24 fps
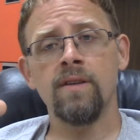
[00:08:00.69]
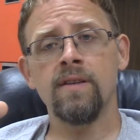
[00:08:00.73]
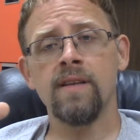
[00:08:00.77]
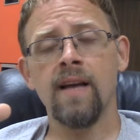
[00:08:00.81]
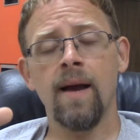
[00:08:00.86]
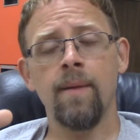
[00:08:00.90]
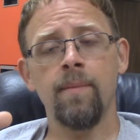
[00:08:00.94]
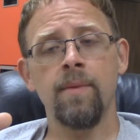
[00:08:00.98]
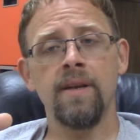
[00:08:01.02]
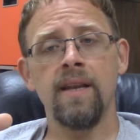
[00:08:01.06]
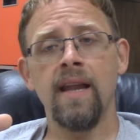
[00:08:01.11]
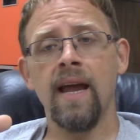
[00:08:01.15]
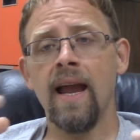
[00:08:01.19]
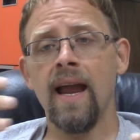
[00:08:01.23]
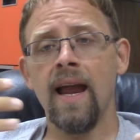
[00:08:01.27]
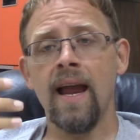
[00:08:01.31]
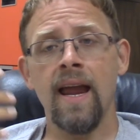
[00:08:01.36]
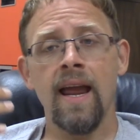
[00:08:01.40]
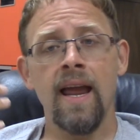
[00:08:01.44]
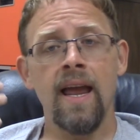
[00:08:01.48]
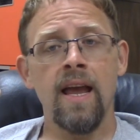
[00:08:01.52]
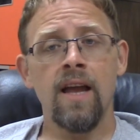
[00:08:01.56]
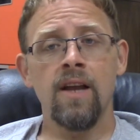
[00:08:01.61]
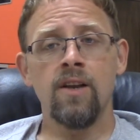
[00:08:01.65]
time a
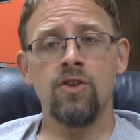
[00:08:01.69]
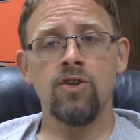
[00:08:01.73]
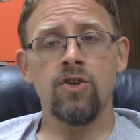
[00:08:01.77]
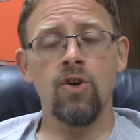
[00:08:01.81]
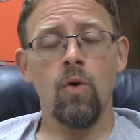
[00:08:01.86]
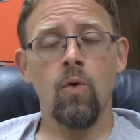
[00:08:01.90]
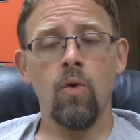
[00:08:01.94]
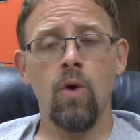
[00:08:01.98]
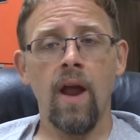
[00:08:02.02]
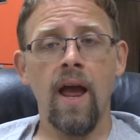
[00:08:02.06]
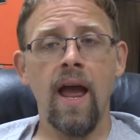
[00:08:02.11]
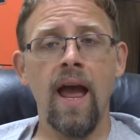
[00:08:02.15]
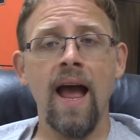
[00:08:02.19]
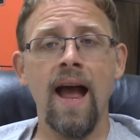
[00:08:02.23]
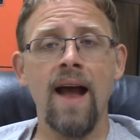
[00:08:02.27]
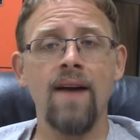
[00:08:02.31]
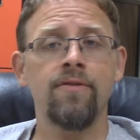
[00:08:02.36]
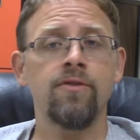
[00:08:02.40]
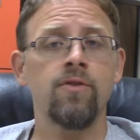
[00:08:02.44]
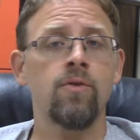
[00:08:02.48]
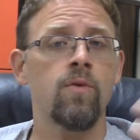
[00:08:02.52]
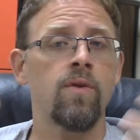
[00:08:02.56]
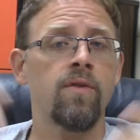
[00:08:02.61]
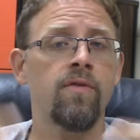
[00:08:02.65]
day don't
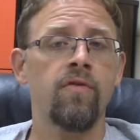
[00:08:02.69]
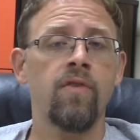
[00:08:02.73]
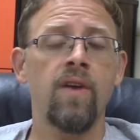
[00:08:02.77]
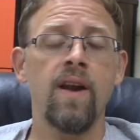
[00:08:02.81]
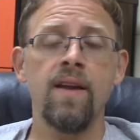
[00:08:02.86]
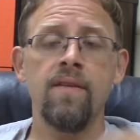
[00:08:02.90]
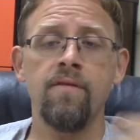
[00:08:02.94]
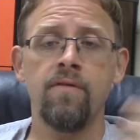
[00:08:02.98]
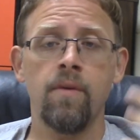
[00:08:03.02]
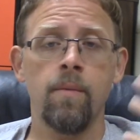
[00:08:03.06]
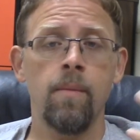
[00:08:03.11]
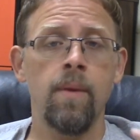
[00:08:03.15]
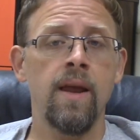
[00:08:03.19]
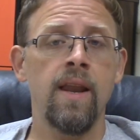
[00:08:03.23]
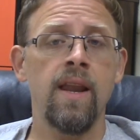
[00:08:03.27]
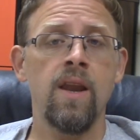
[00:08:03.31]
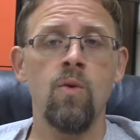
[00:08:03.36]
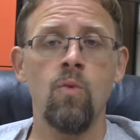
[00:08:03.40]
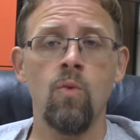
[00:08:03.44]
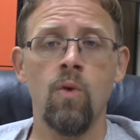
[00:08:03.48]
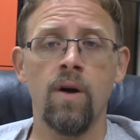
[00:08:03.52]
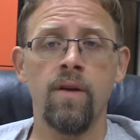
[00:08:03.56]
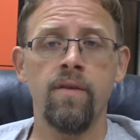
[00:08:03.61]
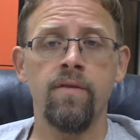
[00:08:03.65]
have to refrain from any
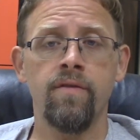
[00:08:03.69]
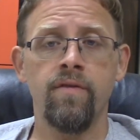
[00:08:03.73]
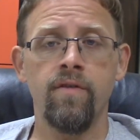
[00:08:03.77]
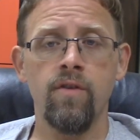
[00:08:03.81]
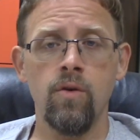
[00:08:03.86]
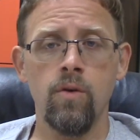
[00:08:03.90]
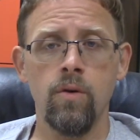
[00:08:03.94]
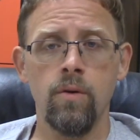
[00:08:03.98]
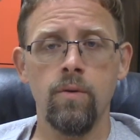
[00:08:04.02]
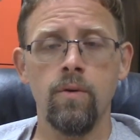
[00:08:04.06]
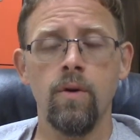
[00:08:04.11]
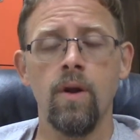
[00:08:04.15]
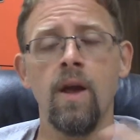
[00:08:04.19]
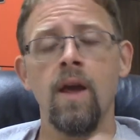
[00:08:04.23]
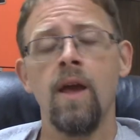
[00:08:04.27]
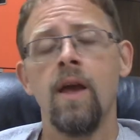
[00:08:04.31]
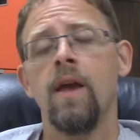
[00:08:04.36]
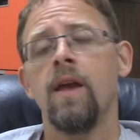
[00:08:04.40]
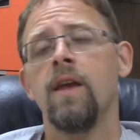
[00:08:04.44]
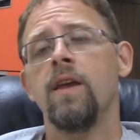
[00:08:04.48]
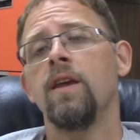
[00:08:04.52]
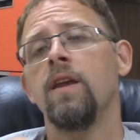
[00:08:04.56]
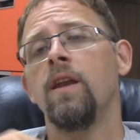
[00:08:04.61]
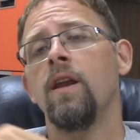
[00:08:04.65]
one food.
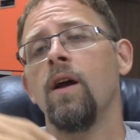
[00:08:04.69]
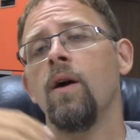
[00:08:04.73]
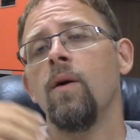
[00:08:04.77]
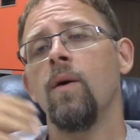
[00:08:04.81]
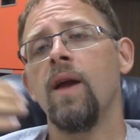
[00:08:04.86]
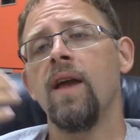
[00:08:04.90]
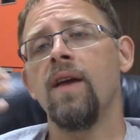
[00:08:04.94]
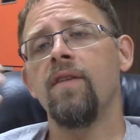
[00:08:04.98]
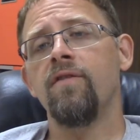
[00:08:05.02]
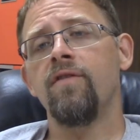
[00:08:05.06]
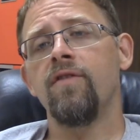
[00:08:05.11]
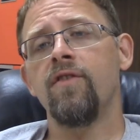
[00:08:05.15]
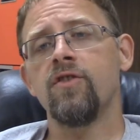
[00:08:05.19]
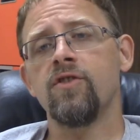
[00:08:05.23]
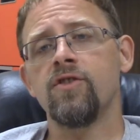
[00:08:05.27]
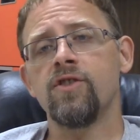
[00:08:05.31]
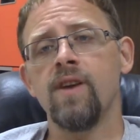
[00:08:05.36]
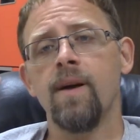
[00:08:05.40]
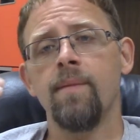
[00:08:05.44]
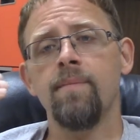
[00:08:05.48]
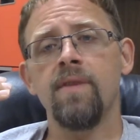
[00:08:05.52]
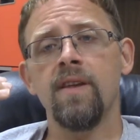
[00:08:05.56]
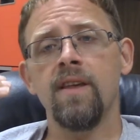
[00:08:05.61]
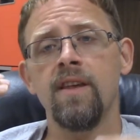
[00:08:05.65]
You know, if there's
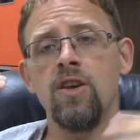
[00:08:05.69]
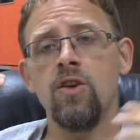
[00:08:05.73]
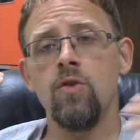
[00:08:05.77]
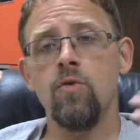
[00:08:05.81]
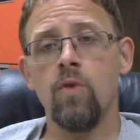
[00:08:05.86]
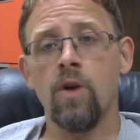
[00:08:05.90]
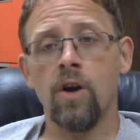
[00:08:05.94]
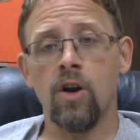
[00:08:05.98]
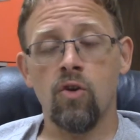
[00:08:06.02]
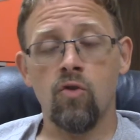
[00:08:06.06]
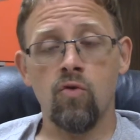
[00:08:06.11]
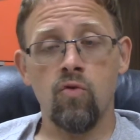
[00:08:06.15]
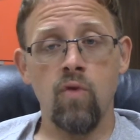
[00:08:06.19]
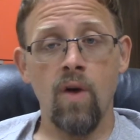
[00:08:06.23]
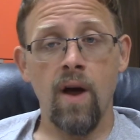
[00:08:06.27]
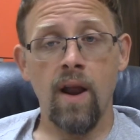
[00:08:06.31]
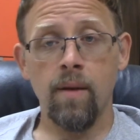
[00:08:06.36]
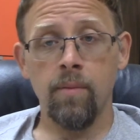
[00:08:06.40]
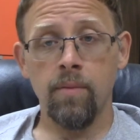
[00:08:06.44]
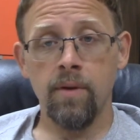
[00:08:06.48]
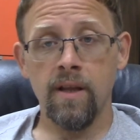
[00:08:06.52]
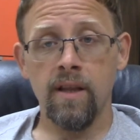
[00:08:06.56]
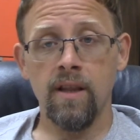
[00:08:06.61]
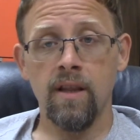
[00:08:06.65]
something that you
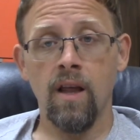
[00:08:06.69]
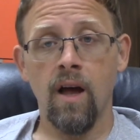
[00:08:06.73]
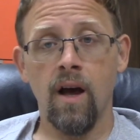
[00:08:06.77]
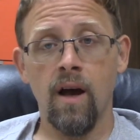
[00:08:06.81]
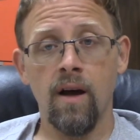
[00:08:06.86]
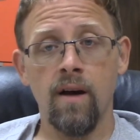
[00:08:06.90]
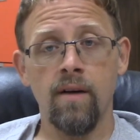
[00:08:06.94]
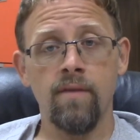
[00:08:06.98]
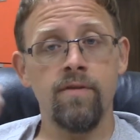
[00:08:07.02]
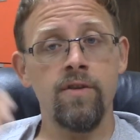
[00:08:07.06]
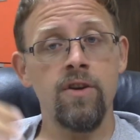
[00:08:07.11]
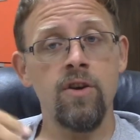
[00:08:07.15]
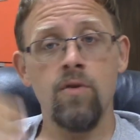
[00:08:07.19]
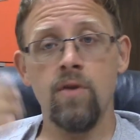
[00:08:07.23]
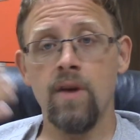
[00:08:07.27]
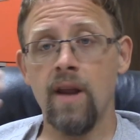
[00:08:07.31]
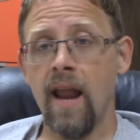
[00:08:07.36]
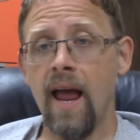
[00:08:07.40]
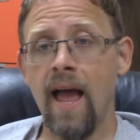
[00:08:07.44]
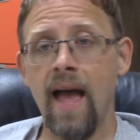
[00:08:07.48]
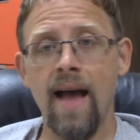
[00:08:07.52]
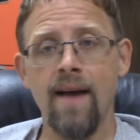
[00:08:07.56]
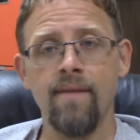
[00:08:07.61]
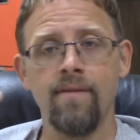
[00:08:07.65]
incredibly love, you can
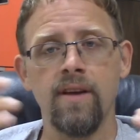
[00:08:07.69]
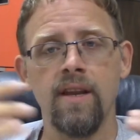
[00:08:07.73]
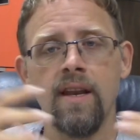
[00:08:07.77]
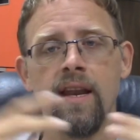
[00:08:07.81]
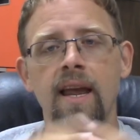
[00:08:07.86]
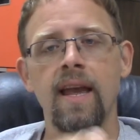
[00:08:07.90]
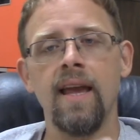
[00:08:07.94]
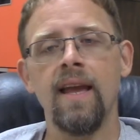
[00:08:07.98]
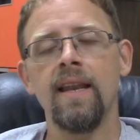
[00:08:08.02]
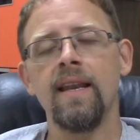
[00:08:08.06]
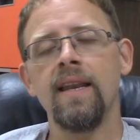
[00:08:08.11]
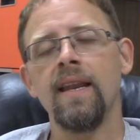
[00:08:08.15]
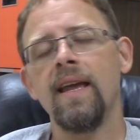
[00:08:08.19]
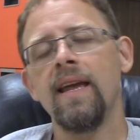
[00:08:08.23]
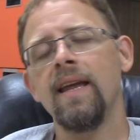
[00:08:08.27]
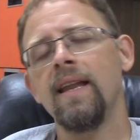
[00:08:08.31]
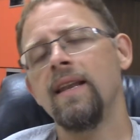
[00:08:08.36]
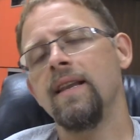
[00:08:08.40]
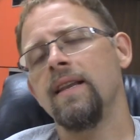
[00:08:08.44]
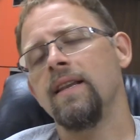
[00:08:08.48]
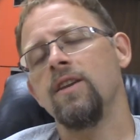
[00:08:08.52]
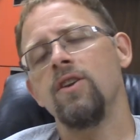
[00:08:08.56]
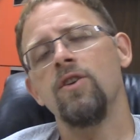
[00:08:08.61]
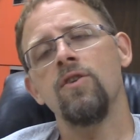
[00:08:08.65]
have it, and,
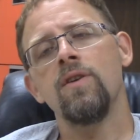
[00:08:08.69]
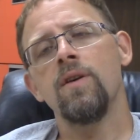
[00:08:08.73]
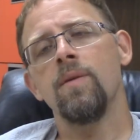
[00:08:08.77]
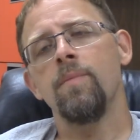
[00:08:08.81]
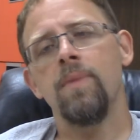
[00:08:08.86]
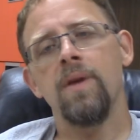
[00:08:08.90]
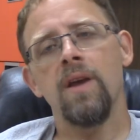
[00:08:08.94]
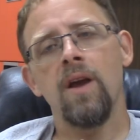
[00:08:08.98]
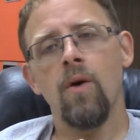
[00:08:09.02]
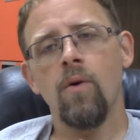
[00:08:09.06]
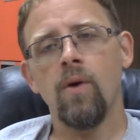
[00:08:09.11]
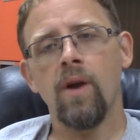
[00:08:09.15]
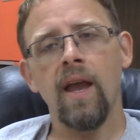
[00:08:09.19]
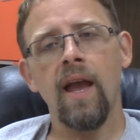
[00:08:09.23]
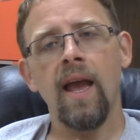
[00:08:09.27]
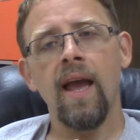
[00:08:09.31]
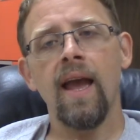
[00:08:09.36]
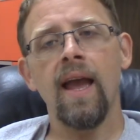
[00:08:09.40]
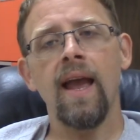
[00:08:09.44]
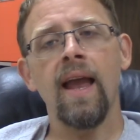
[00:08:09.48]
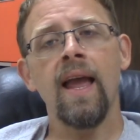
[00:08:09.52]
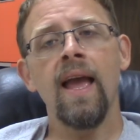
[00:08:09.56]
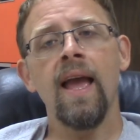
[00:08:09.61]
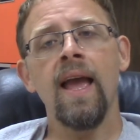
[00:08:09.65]
and you can be
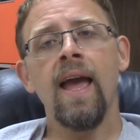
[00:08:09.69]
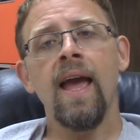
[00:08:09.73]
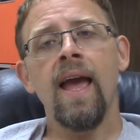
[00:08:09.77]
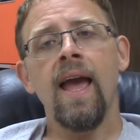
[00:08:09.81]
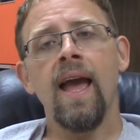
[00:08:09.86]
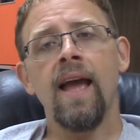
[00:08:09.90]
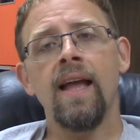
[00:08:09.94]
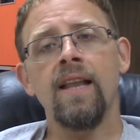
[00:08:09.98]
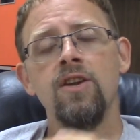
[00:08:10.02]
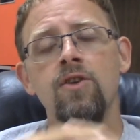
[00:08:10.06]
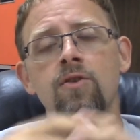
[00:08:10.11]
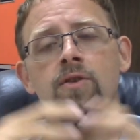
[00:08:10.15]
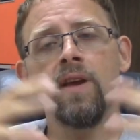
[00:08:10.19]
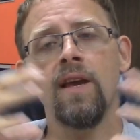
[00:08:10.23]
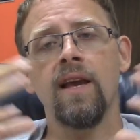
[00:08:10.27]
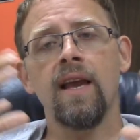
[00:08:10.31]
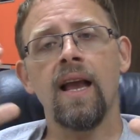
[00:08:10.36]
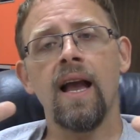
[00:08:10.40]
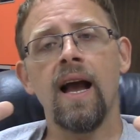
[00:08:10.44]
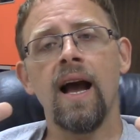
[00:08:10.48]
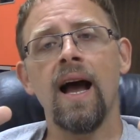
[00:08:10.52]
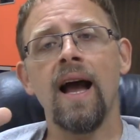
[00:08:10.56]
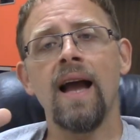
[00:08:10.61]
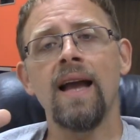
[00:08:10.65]
okay. And you can
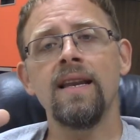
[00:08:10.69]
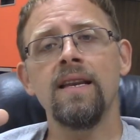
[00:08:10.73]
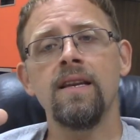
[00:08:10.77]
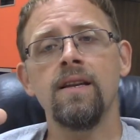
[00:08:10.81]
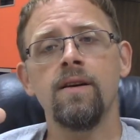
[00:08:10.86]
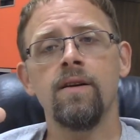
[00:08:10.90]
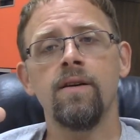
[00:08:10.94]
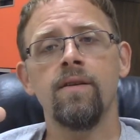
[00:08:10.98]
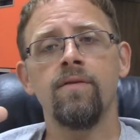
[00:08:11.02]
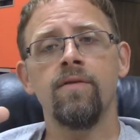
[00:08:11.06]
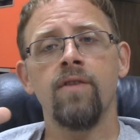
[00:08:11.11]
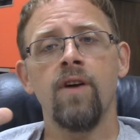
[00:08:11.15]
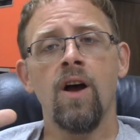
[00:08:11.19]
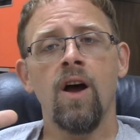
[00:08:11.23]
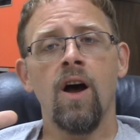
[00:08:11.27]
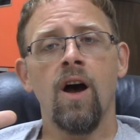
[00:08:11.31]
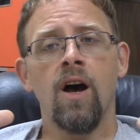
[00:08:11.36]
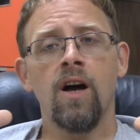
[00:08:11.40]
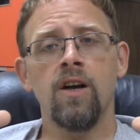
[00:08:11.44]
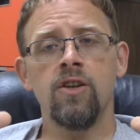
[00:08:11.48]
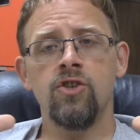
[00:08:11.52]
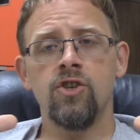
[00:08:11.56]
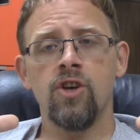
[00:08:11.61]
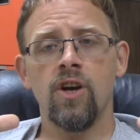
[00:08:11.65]
kind of
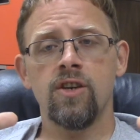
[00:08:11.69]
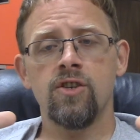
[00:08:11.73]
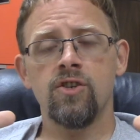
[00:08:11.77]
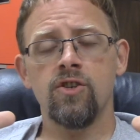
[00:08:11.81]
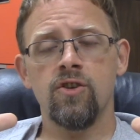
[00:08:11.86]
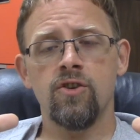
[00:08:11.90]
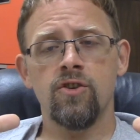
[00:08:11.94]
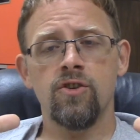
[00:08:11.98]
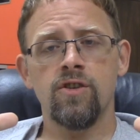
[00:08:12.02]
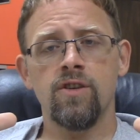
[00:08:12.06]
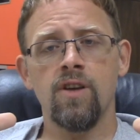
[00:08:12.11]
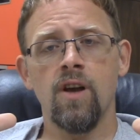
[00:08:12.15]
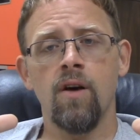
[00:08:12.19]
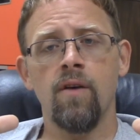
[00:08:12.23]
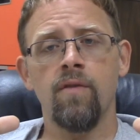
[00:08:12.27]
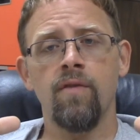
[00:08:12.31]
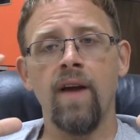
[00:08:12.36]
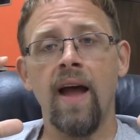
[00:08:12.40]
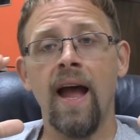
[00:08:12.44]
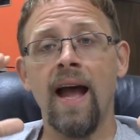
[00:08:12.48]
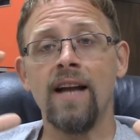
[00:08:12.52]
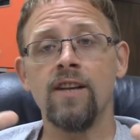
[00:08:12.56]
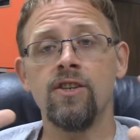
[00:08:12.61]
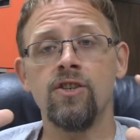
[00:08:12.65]
adjust
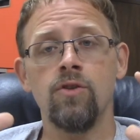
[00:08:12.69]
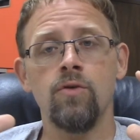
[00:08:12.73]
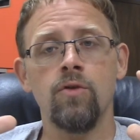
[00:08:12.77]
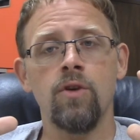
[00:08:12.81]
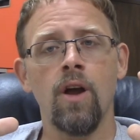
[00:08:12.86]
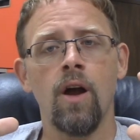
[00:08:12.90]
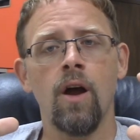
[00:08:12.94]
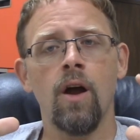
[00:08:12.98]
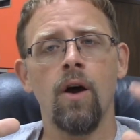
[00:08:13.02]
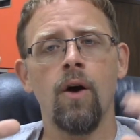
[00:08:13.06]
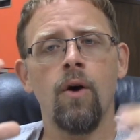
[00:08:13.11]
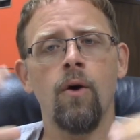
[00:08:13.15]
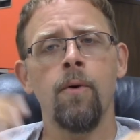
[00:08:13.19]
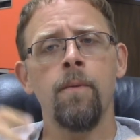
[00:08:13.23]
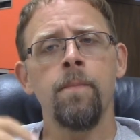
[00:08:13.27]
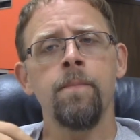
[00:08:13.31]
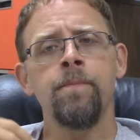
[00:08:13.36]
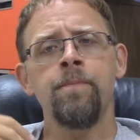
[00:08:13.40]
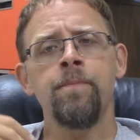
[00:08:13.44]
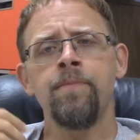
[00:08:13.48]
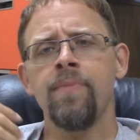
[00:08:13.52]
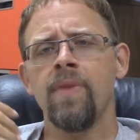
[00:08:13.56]
yourself as you go.